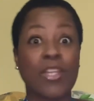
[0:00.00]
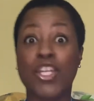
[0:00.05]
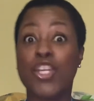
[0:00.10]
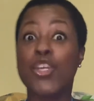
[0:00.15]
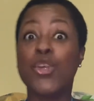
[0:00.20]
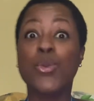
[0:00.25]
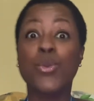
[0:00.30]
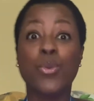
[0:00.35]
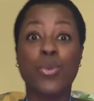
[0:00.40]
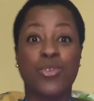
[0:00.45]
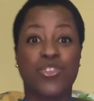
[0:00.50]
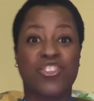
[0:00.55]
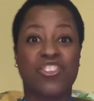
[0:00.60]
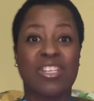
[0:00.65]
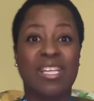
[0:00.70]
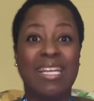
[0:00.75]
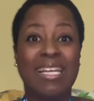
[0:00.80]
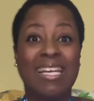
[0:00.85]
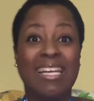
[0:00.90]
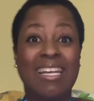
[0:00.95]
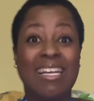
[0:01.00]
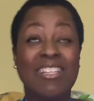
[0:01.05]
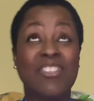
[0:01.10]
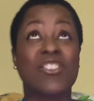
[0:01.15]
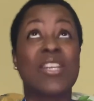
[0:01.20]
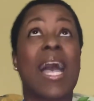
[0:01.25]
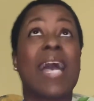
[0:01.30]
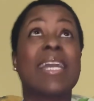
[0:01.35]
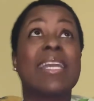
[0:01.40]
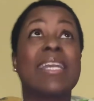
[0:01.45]
Huge,
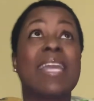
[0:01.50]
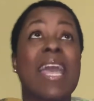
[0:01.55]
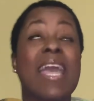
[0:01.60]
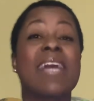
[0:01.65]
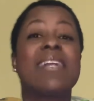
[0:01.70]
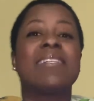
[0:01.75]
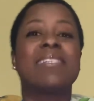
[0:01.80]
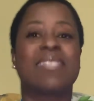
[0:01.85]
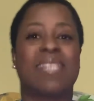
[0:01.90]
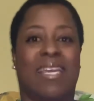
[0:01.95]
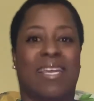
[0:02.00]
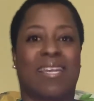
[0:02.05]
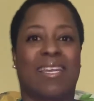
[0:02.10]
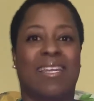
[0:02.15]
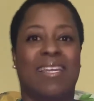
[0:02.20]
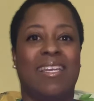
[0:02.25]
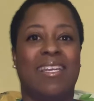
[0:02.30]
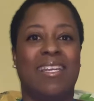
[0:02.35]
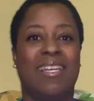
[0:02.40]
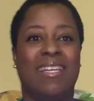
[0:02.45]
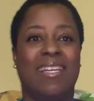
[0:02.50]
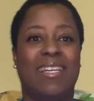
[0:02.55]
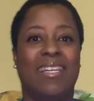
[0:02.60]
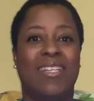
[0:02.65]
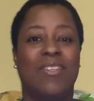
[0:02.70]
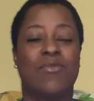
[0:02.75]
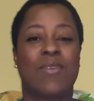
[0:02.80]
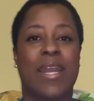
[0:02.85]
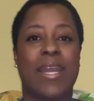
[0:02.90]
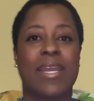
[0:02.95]
gigantic,
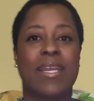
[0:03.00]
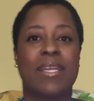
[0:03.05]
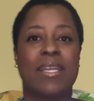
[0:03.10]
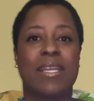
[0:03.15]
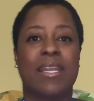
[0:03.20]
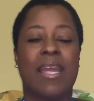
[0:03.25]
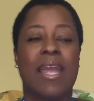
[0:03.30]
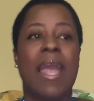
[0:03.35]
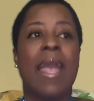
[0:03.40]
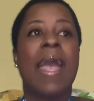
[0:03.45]
right?